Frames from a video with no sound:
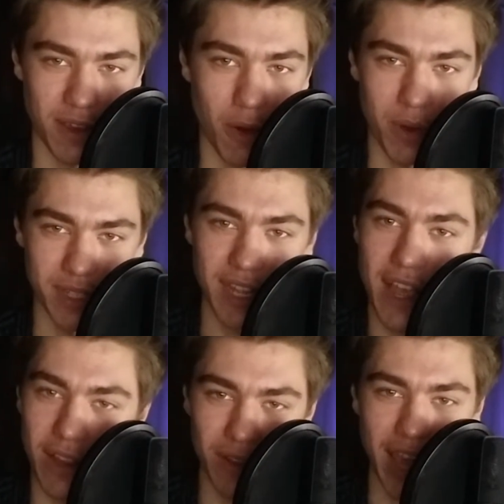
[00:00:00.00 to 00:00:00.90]
go and
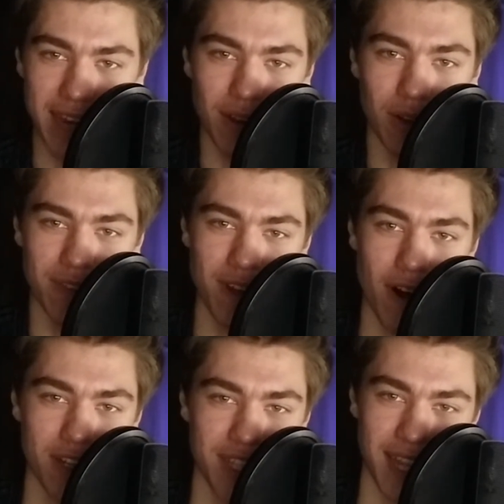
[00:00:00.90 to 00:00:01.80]
look at all of the
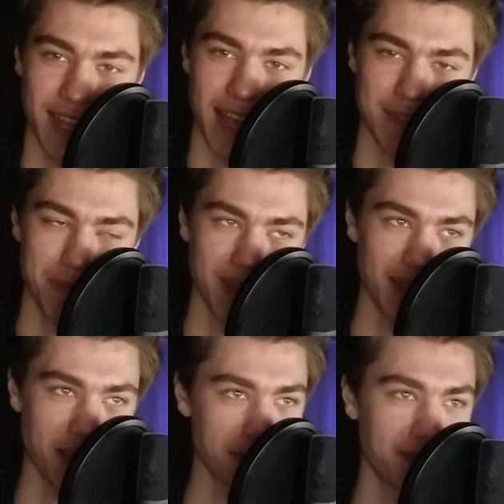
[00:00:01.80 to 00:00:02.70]
cars that has been
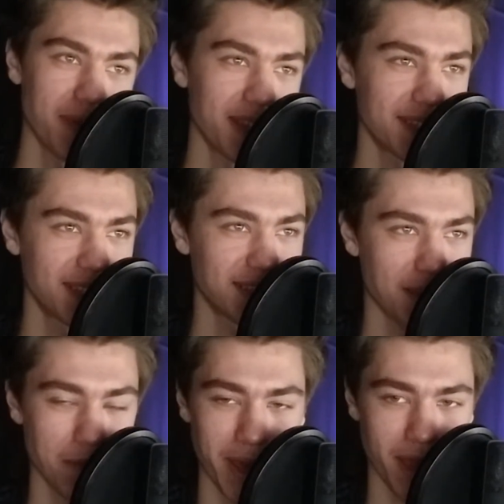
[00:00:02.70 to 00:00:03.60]
customized
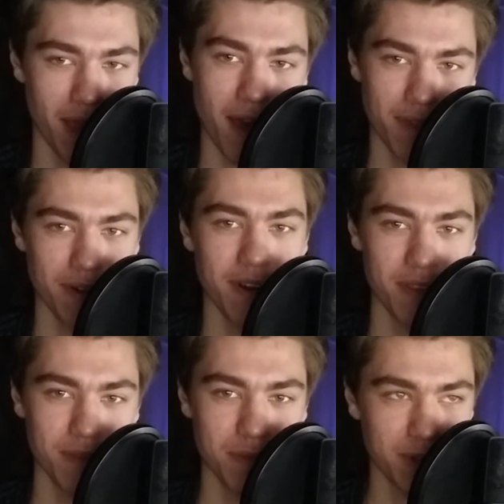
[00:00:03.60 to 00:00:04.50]
by other
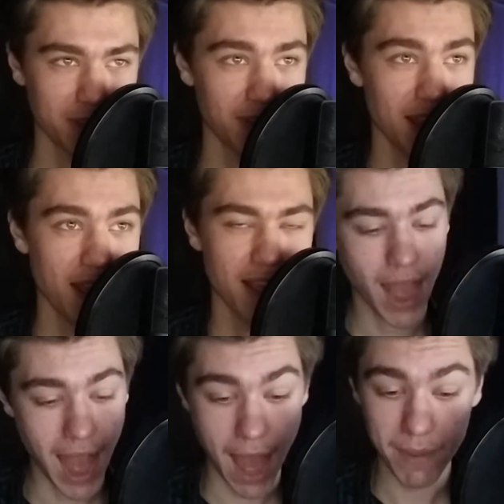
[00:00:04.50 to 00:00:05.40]
YouTubers.
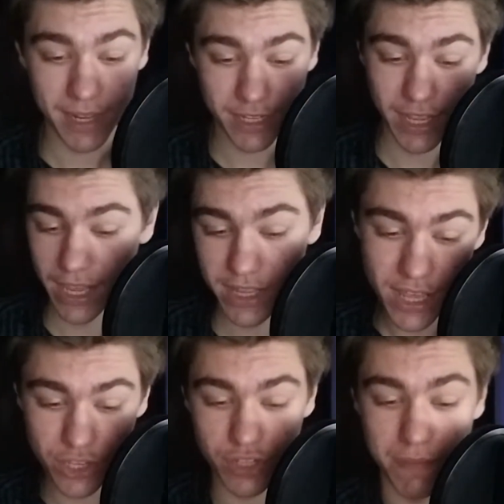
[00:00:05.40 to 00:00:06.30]
I mean,
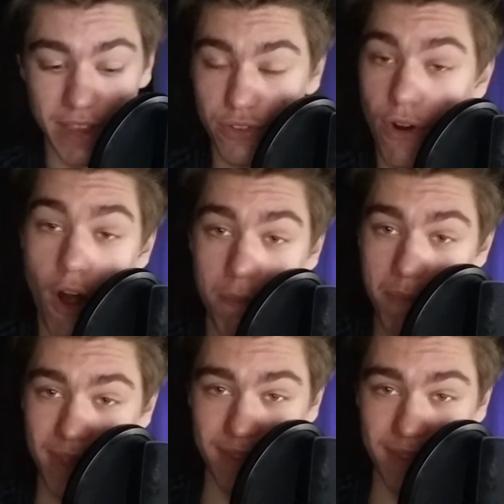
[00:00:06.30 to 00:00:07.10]
it just makes your heart